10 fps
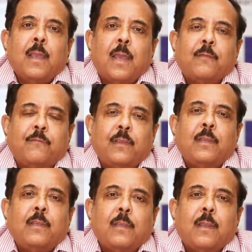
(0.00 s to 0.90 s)
And
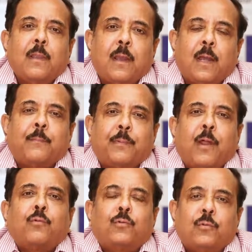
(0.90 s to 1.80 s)
we are
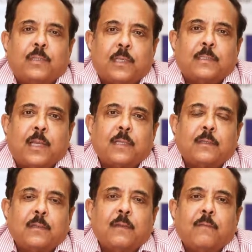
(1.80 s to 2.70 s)
proud to say that
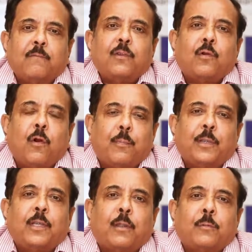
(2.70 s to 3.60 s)
we
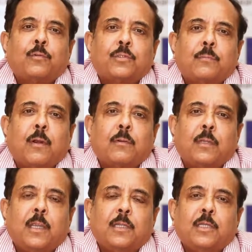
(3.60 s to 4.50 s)
operate almost
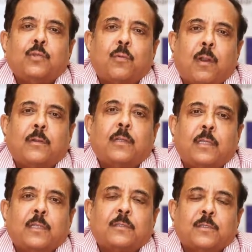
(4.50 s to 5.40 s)
about 80 to
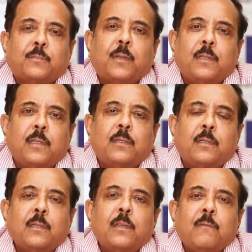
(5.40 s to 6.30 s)
100 cases per
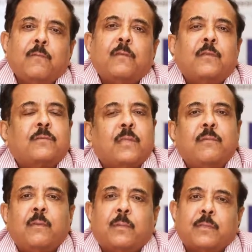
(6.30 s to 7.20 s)
year where we are
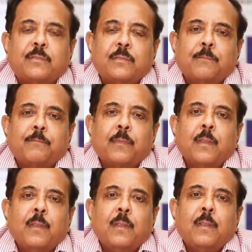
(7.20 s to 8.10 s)
saving breast.
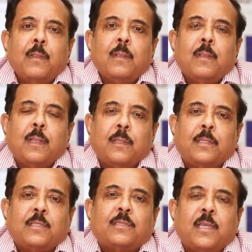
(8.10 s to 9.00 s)
In
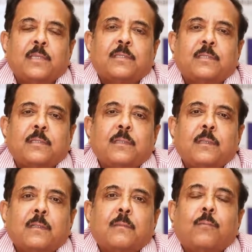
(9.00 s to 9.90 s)
this case,
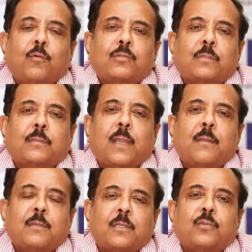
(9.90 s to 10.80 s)
most of the
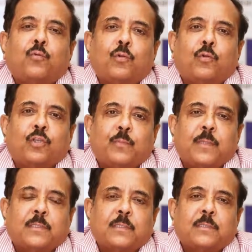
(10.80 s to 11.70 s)
time it is good
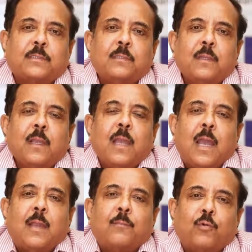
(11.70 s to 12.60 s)
cosmesis,
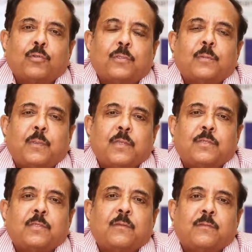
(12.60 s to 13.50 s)
and most of the
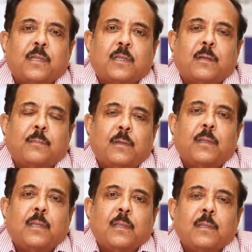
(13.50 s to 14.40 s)
patients, if they come
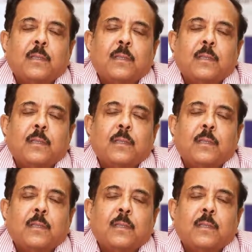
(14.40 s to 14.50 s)
early,